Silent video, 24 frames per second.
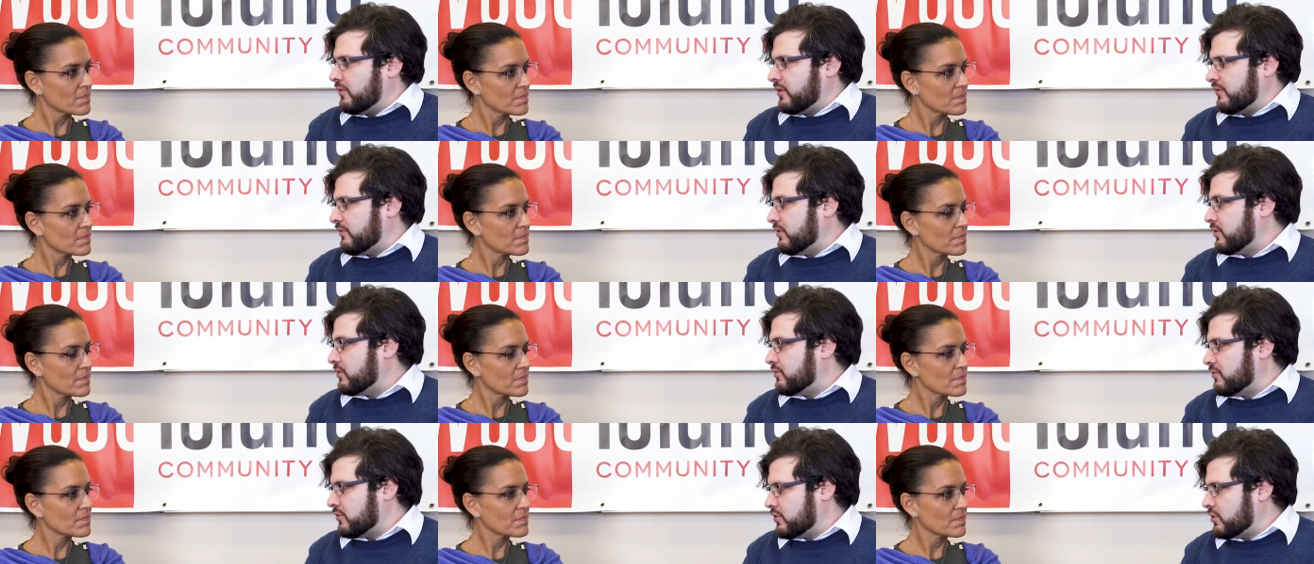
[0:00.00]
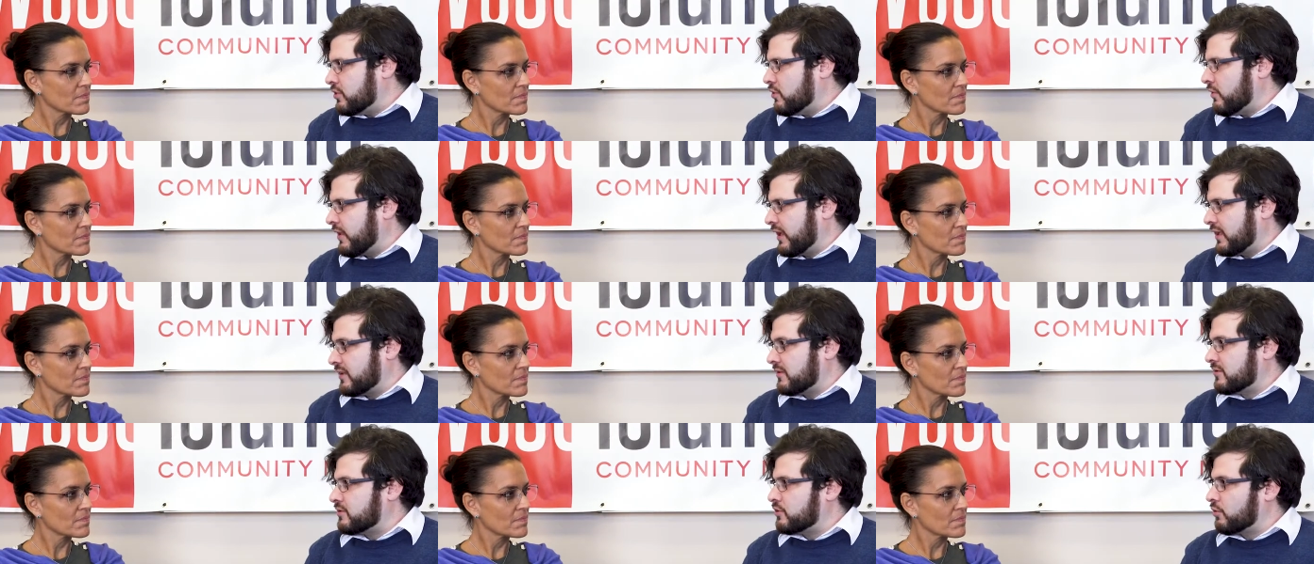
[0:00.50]
Speaker 1: even
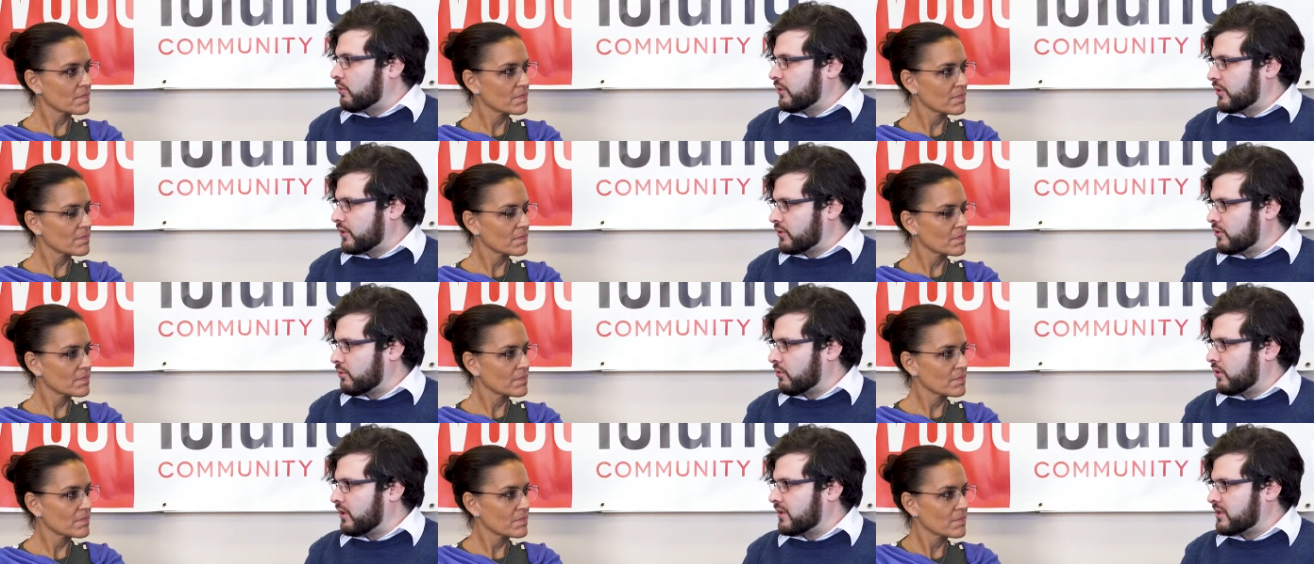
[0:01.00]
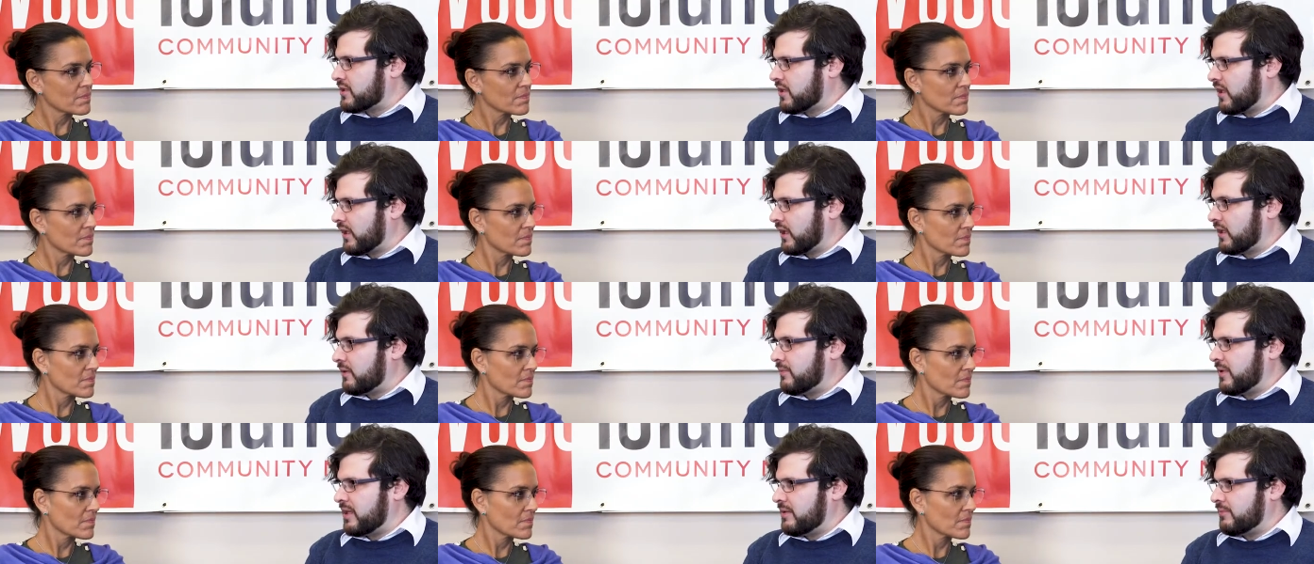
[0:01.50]
going door to door and talking
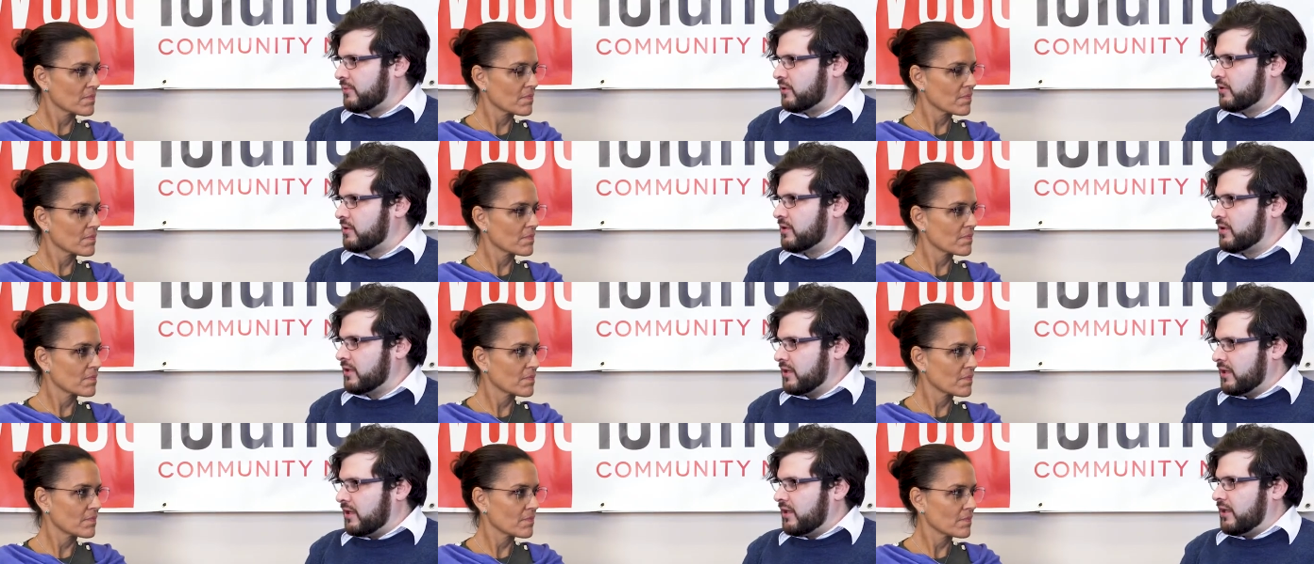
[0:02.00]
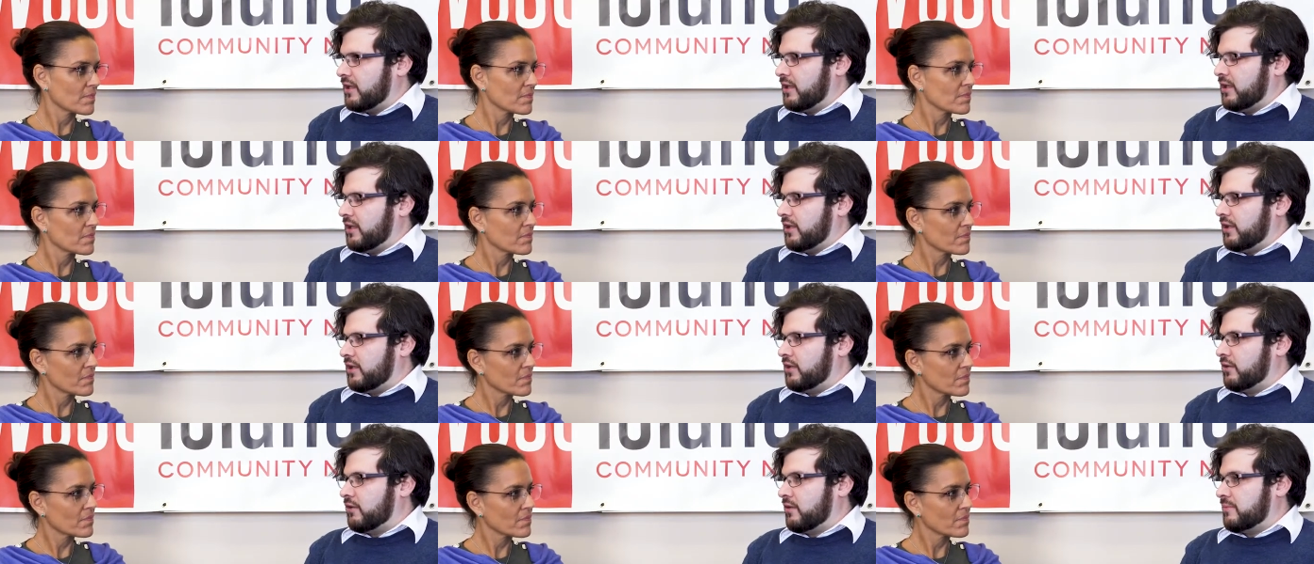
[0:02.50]
to people,
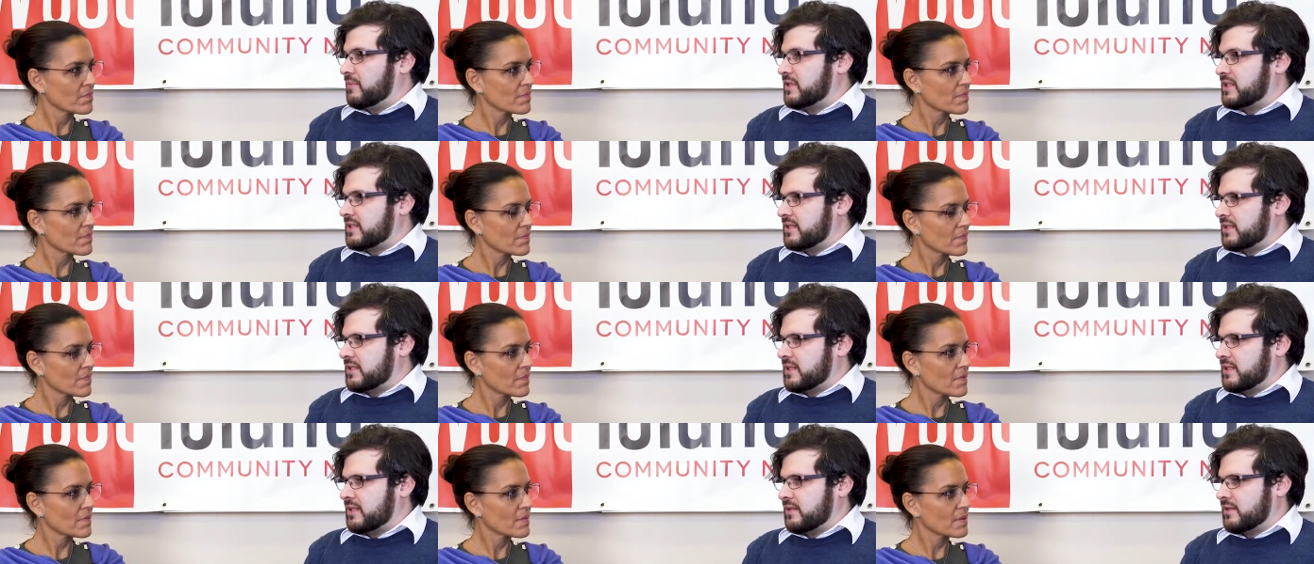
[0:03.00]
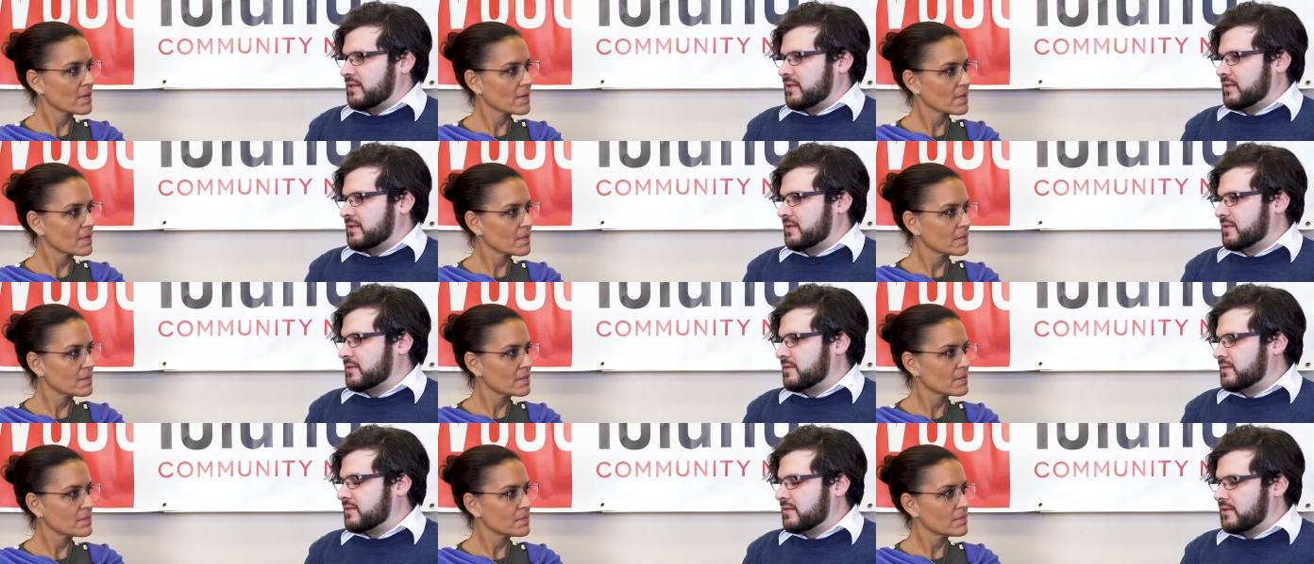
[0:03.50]
you know, I'm seeing
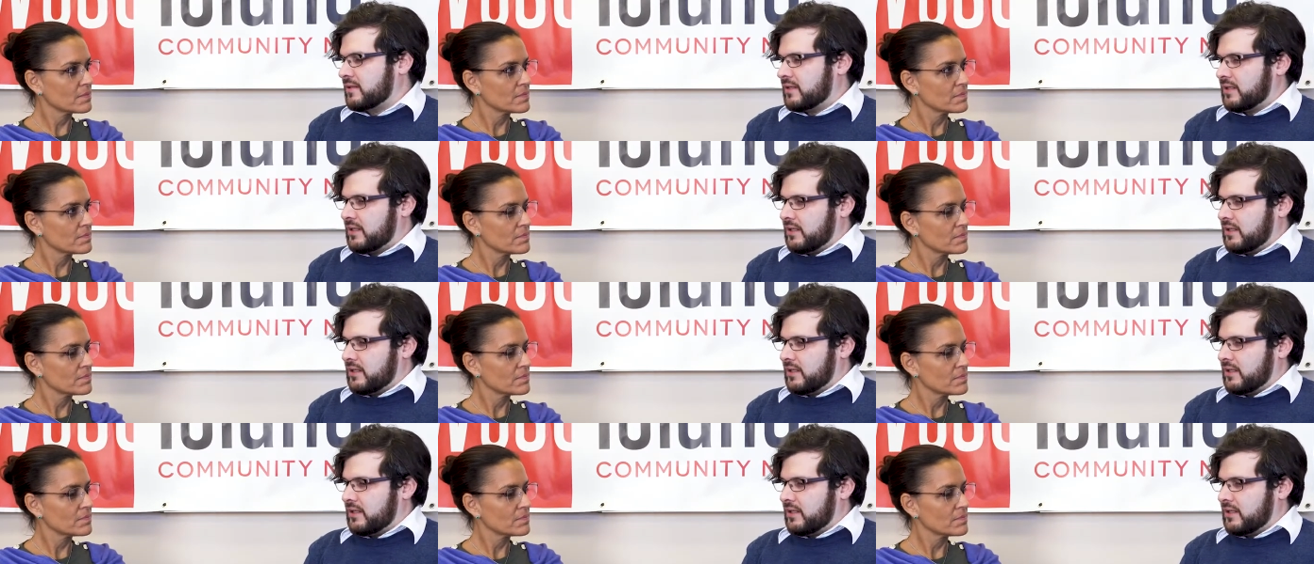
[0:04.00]
this